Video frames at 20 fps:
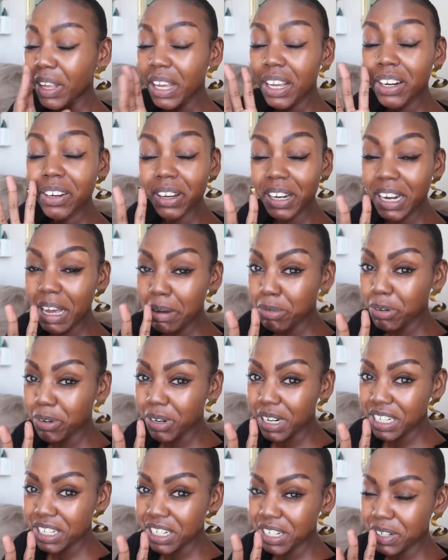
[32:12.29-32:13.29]
in
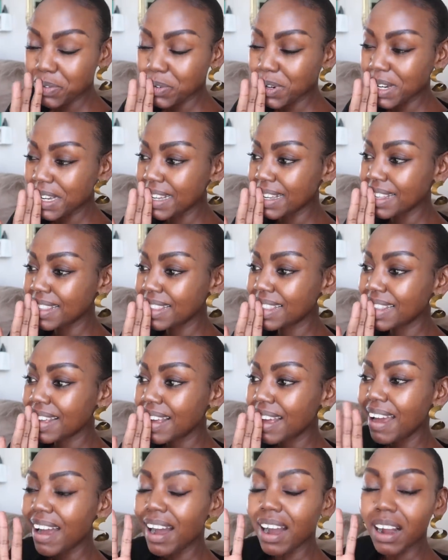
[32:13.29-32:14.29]
collaboration with
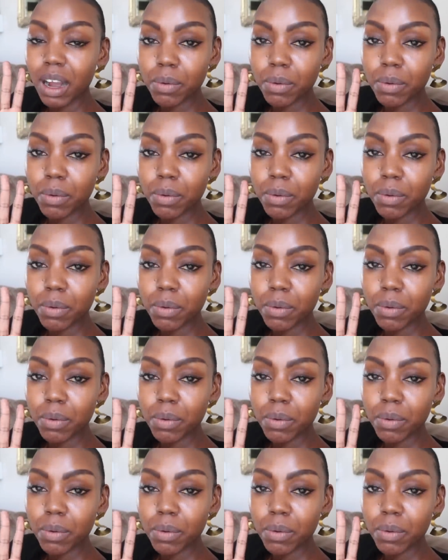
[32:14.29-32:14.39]
a